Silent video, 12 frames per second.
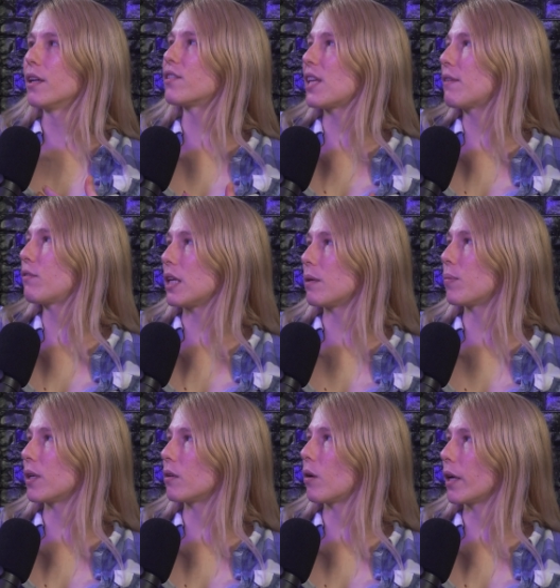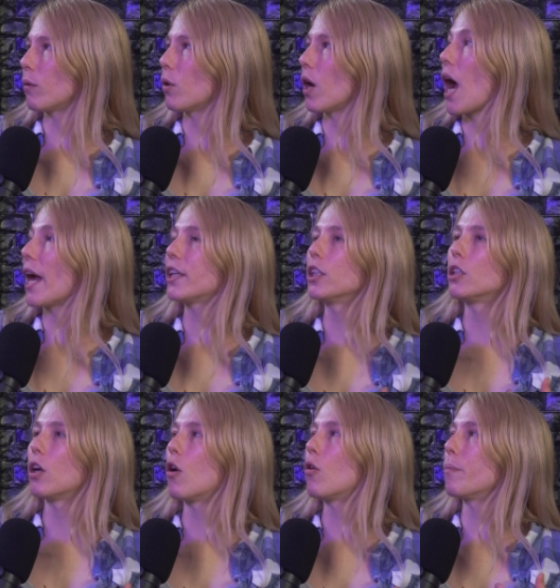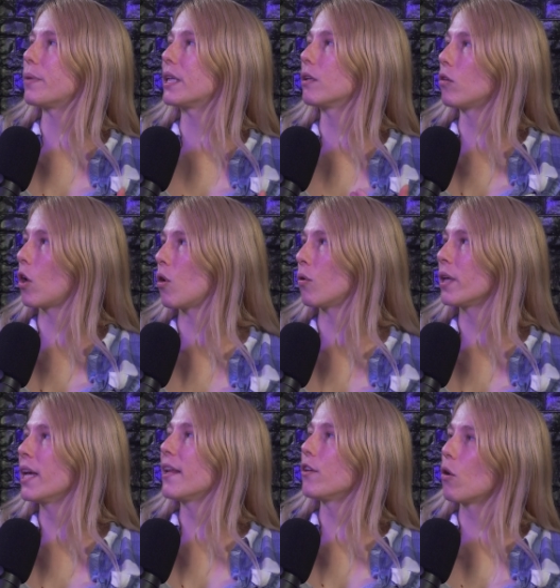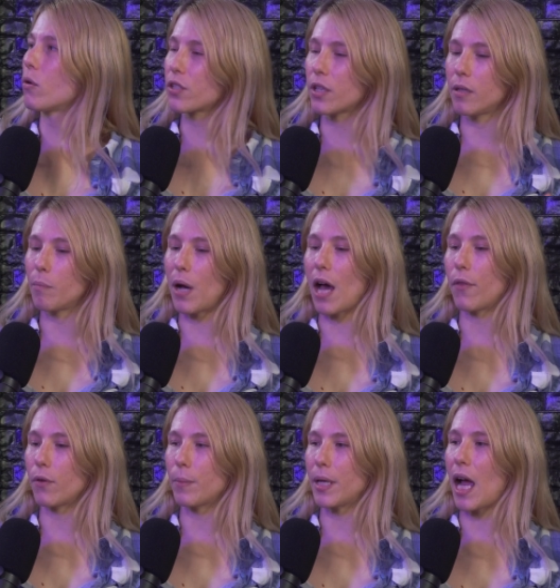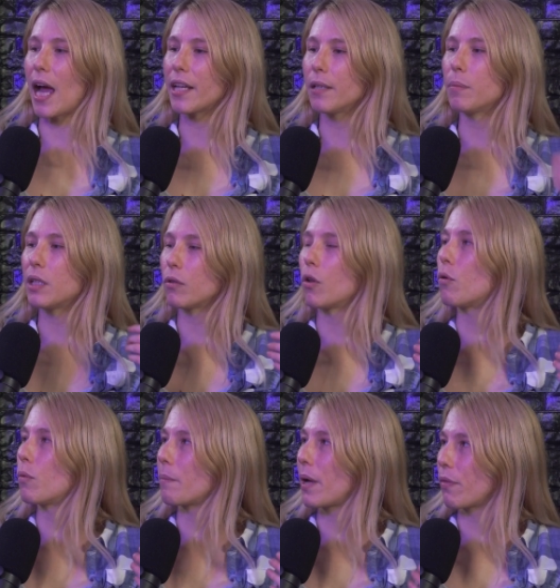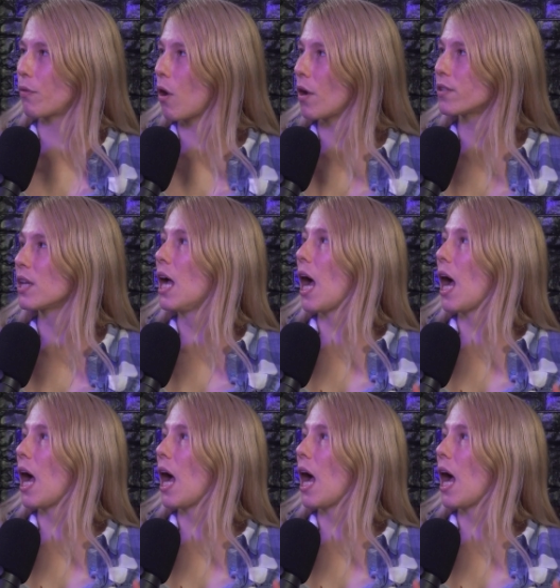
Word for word: safekeeping, like where I mm. can go and be alone. No one's going to bother me. I can be alone with my thoughts.